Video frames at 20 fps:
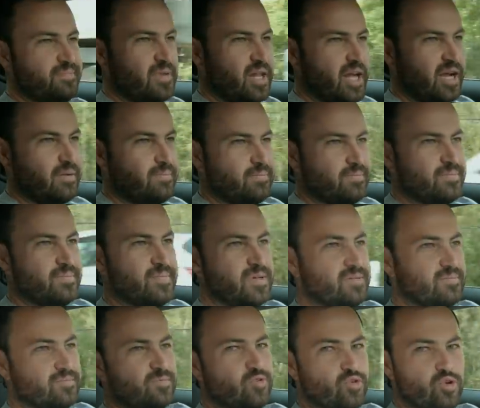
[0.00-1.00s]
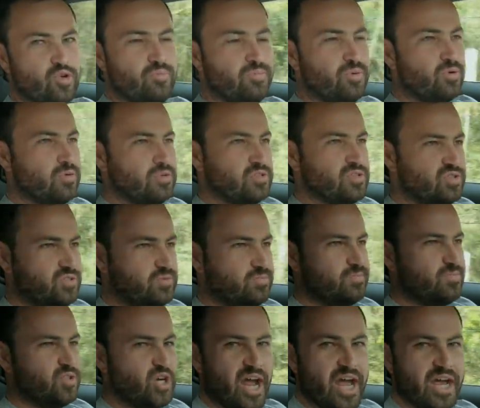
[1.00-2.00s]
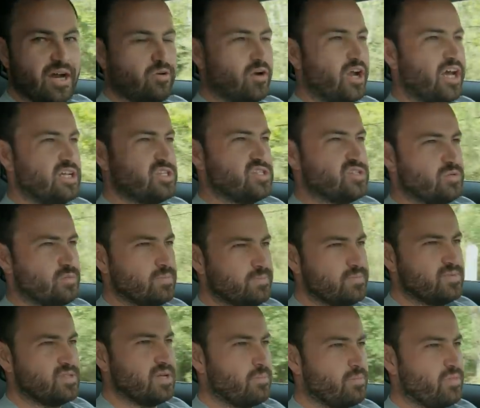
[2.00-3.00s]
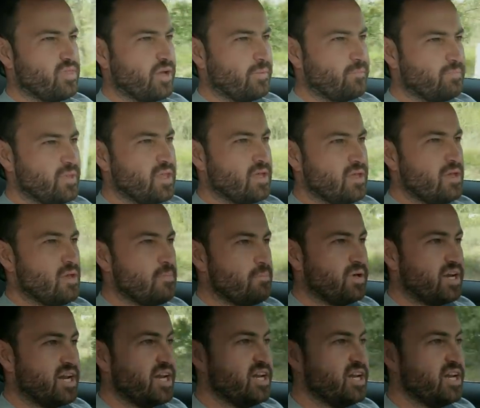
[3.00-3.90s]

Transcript: like RuPaul's Drag Race or something. But